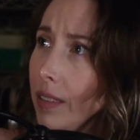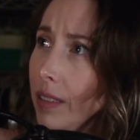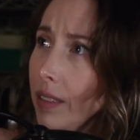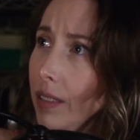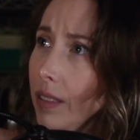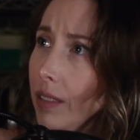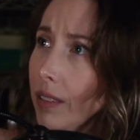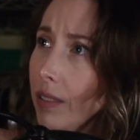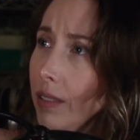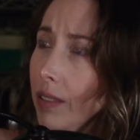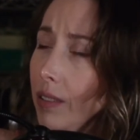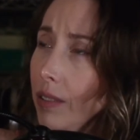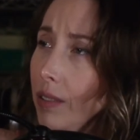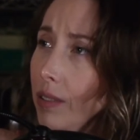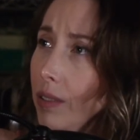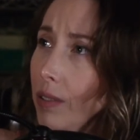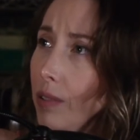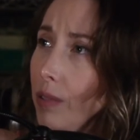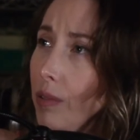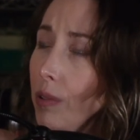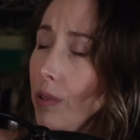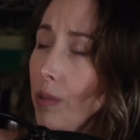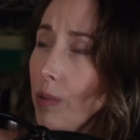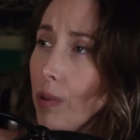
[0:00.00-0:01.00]
You know,
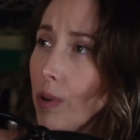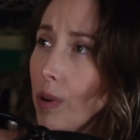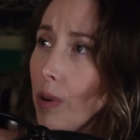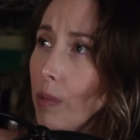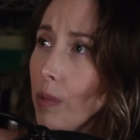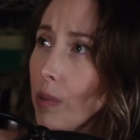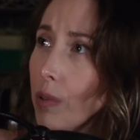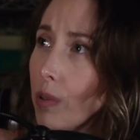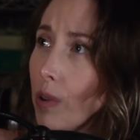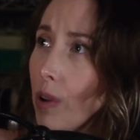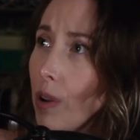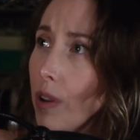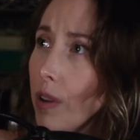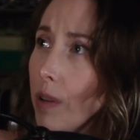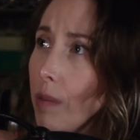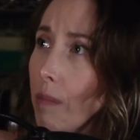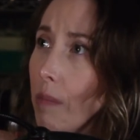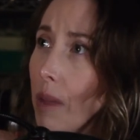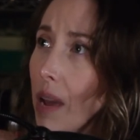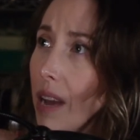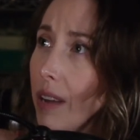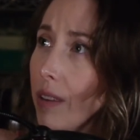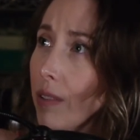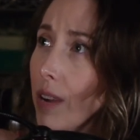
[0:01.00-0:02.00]
you could almost call him
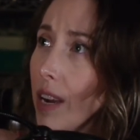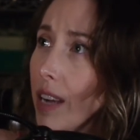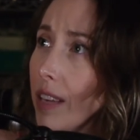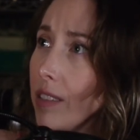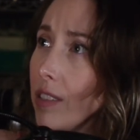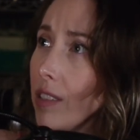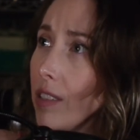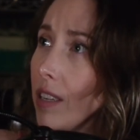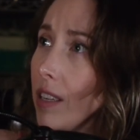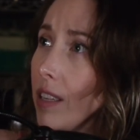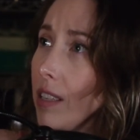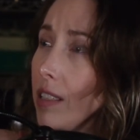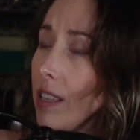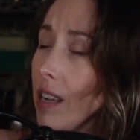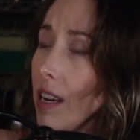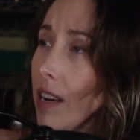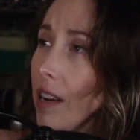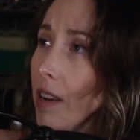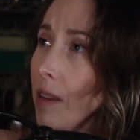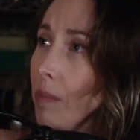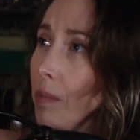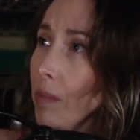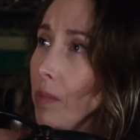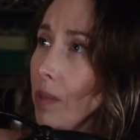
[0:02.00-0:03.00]
manorexic at
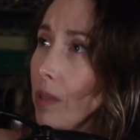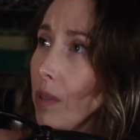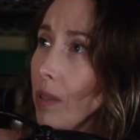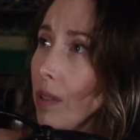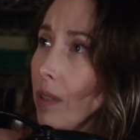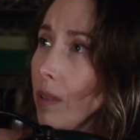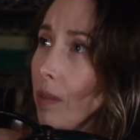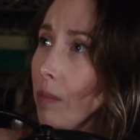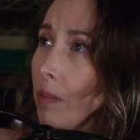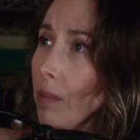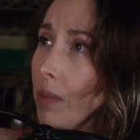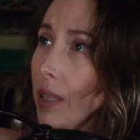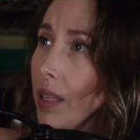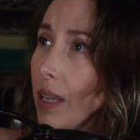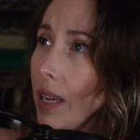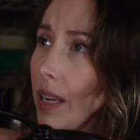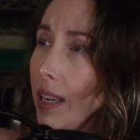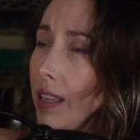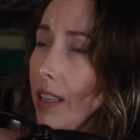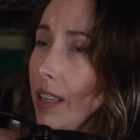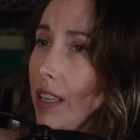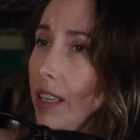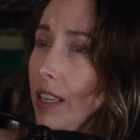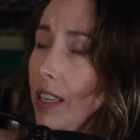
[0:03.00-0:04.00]
times, but I
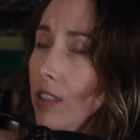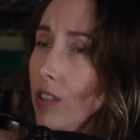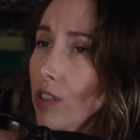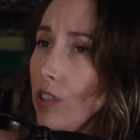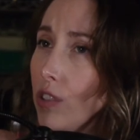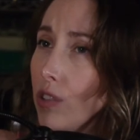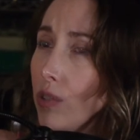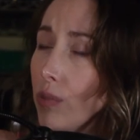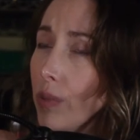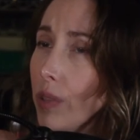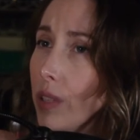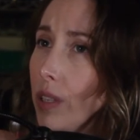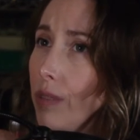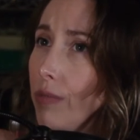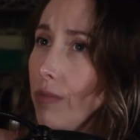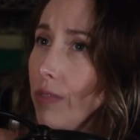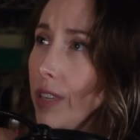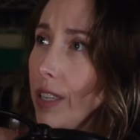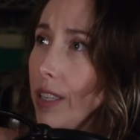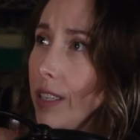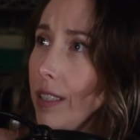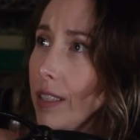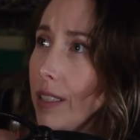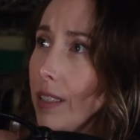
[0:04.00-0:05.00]
think he's just really
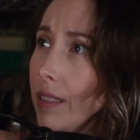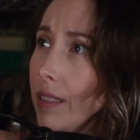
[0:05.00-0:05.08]
fit.